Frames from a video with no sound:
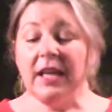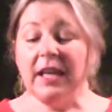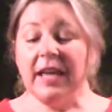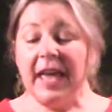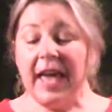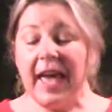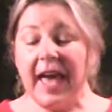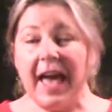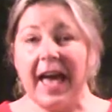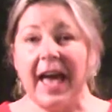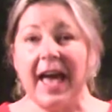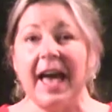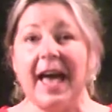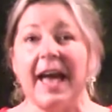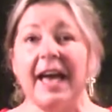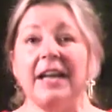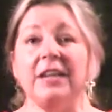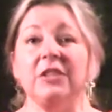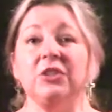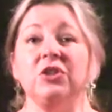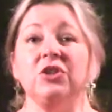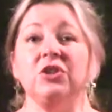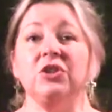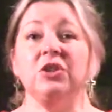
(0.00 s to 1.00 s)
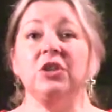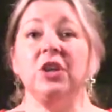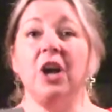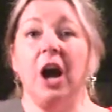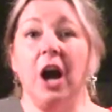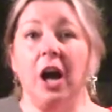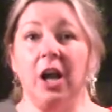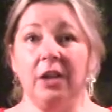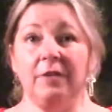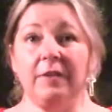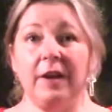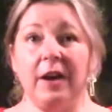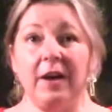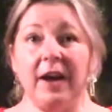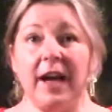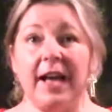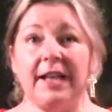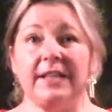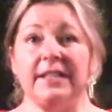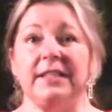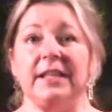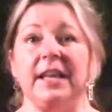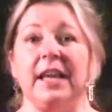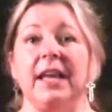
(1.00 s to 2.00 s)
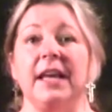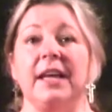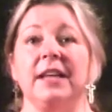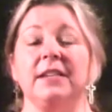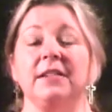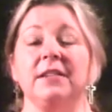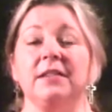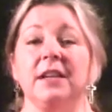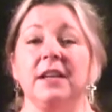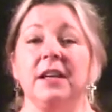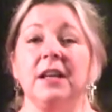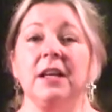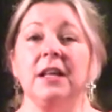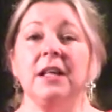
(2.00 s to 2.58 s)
Cash, all of our assets,